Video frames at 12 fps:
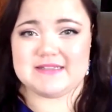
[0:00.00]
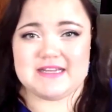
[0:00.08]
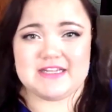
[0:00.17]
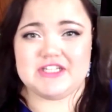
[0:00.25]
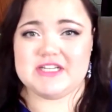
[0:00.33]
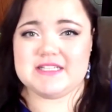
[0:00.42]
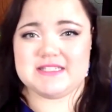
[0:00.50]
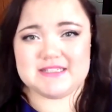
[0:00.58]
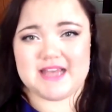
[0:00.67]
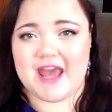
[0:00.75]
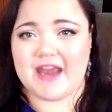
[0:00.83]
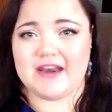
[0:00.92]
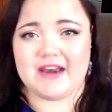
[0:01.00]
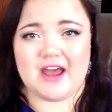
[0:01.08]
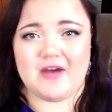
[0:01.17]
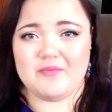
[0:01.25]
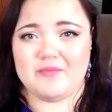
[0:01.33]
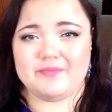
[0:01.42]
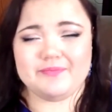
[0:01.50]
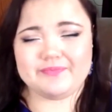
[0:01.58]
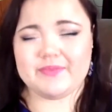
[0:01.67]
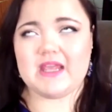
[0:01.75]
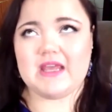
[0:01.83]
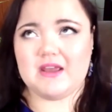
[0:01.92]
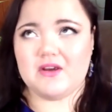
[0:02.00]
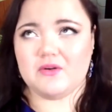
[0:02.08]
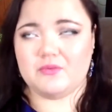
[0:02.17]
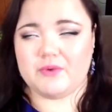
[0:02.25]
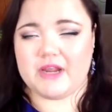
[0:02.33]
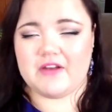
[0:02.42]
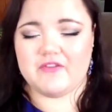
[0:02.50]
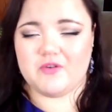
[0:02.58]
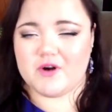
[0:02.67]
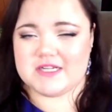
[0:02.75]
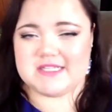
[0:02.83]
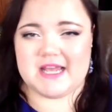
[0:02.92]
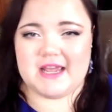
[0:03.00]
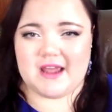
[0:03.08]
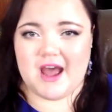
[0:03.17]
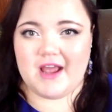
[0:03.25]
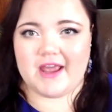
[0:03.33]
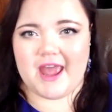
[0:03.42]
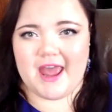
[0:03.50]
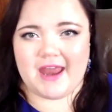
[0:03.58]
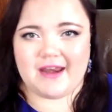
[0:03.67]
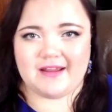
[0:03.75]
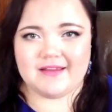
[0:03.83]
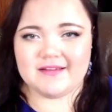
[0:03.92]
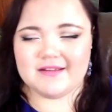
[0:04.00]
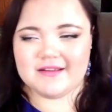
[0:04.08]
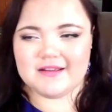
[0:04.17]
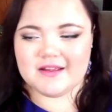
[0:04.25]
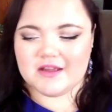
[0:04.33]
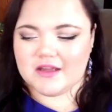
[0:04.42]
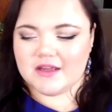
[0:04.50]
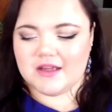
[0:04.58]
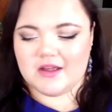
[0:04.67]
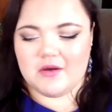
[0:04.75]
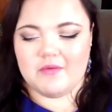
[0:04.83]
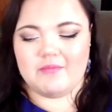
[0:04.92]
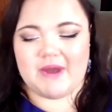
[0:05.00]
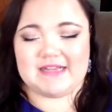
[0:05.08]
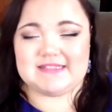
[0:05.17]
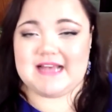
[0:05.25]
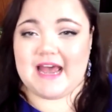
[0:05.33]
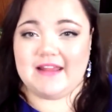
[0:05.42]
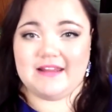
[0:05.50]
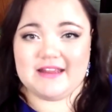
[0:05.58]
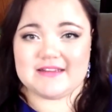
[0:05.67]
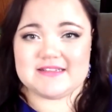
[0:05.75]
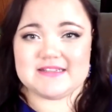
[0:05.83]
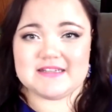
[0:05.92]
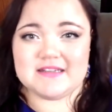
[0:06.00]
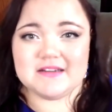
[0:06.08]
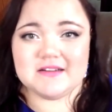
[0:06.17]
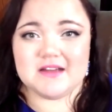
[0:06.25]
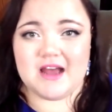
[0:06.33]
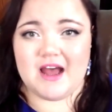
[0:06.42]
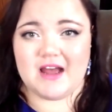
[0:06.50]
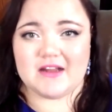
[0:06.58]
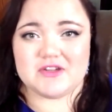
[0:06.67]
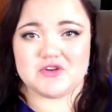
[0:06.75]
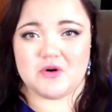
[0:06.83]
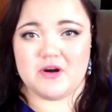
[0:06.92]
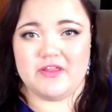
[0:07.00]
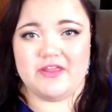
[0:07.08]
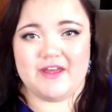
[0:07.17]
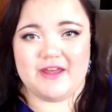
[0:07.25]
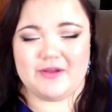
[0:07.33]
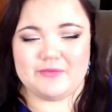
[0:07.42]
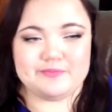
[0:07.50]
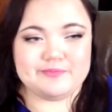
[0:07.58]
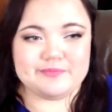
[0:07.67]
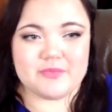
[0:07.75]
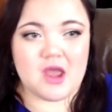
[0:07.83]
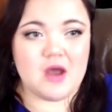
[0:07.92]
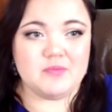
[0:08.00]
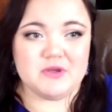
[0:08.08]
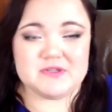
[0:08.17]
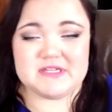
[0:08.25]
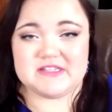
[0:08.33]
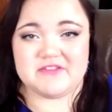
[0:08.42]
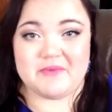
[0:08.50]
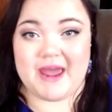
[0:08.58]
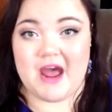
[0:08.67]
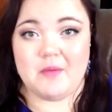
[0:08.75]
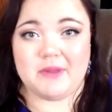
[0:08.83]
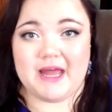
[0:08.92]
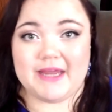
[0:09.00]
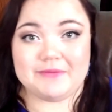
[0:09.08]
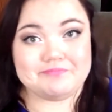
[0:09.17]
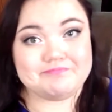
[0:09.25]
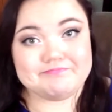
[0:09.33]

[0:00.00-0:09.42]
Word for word: It just ended up reinforcing again my silence uh, toward the abuses of my upline.